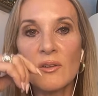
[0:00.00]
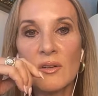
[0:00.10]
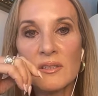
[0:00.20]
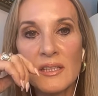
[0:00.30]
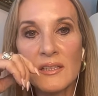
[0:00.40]
on,
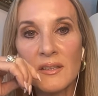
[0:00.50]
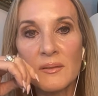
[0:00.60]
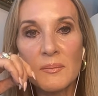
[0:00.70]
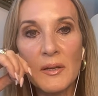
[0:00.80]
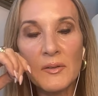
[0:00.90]
Taylor, that
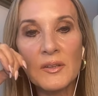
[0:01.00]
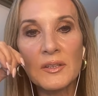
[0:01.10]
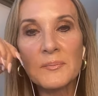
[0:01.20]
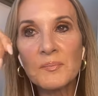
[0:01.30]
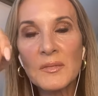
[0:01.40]
about
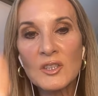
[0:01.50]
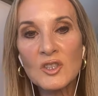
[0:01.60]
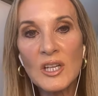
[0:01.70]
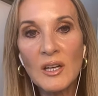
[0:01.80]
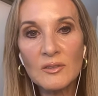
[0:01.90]
the
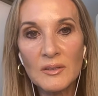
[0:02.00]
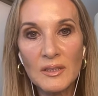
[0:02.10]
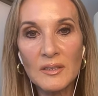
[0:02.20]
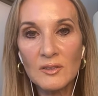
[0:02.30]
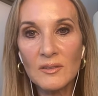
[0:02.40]
child,
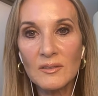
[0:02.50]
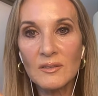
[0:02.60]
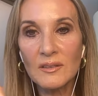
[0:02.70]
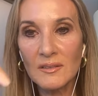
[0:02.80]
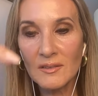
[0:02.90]
the,
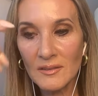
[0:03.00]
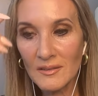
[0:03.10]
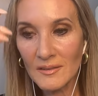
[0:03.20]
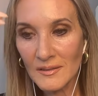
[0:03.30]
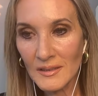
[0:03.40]
the,
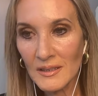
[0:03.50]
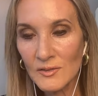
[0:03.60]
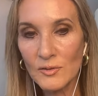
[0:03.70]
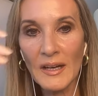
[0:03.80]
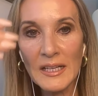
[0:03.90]
the
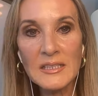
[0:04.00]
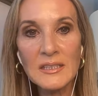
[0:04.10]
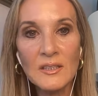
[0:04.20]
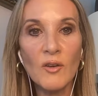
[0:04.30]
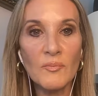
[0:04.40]
sort of
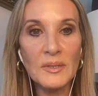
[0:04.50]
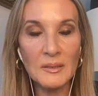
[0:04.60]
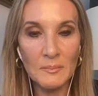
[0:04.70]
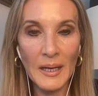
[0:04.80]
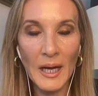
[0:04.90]
idea of being
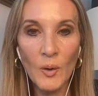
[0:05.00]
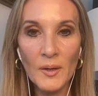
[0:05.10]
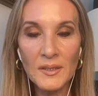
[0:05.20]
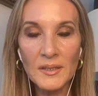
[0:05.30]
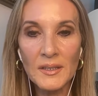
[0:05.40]

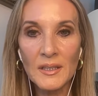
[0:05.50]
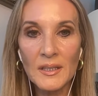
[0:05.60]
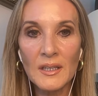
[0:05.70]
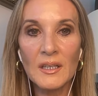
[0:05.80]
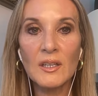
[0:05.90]
empowered
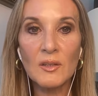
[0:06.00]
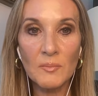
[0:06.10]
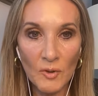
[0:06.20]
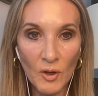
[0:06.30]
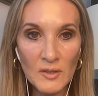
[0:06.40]

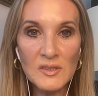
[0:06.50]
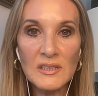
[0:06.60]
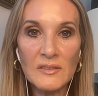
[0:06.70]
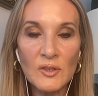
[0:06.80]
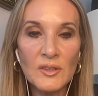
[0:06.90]

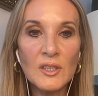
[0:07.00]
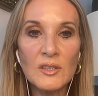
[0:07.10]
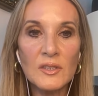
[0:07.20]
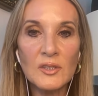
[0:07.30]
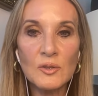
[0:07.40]
constantly. If you think of
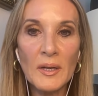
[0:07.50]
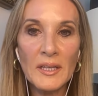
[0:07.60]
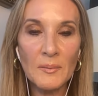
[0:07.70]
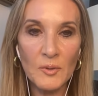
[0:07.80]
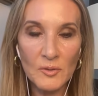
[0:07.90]
it, you wake
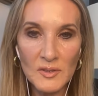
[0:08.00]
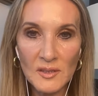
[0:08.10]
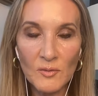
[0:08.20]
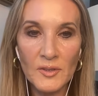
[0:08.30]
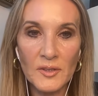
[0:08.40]
up with
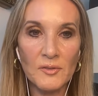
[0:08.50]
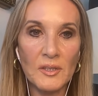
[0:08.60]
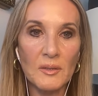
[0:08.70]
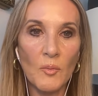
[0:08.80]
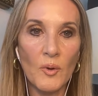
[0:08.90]
yourself at three in
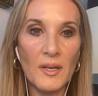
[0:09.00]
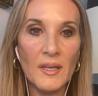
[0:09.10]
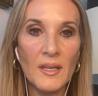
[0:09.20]
the morning